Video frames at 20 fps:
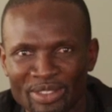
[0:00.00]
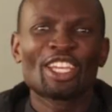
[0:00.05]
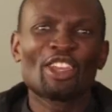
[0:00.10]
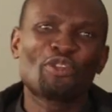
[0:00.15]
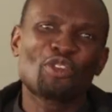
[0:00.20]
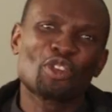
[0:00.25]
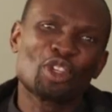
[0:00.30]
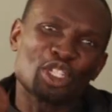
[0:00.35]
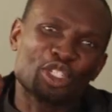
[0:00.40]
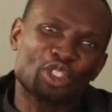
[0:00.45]

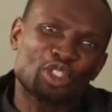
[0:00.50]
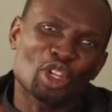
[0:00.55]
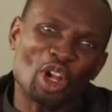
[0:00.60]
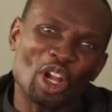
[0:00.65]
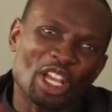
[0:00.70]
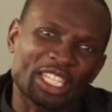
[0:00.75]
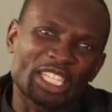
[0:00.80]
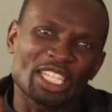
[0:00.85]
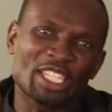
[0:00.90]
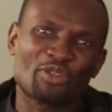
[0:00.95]
If you
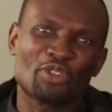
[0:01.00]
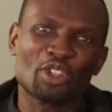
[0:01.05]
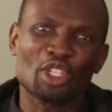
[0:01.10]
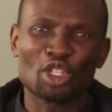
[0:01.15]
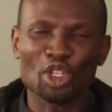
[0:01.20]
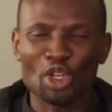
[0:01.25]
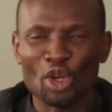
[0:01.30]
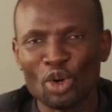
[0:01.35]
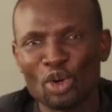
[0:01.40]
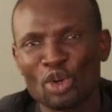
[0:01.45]
enjoyed this
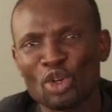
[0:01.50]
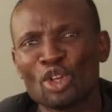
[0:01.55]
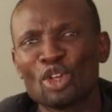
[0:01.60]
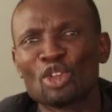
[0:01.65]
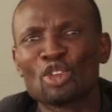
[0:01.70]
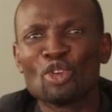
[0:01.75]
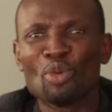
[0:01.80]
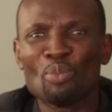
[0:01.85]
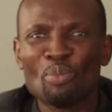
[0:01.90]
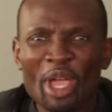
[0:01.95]
video,
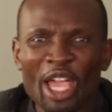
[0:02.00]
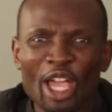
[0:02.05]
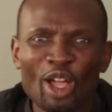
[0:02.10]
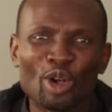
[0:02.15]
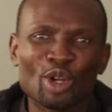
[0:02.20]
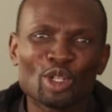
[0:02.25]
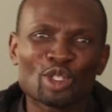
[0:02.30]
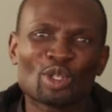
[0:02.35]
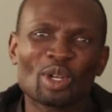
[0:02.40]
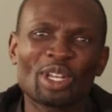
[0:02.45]
you may
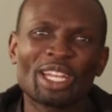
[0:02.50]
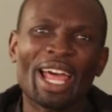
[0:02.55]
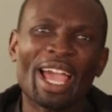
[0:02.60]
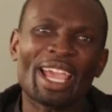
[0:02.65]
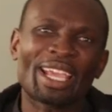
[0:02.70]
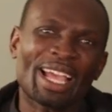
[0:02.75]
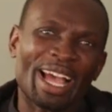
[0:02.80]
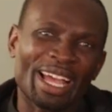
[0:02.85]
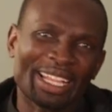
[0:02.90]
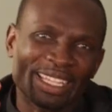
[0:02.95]
also
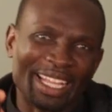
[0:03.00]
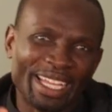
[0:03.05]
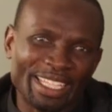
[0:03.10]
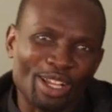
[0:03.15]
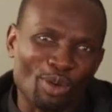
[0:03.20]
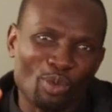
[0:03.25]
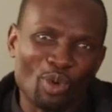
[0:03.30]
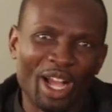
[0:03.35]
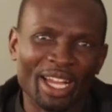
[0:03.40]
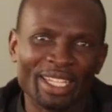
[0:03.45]
like
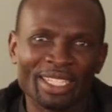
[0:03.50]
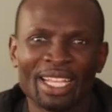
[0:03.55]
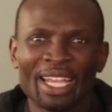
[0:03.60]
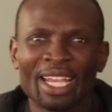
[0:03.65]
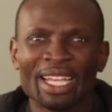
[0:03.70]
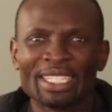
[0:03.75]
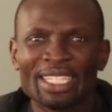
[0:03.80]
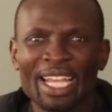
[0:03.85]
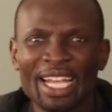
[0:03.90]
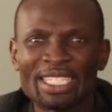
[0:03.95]
another one
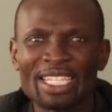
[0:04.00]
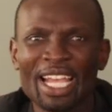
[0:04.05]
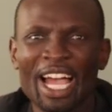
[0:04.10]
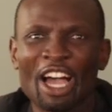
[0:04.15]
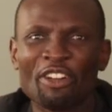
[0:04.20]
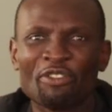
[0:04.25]
that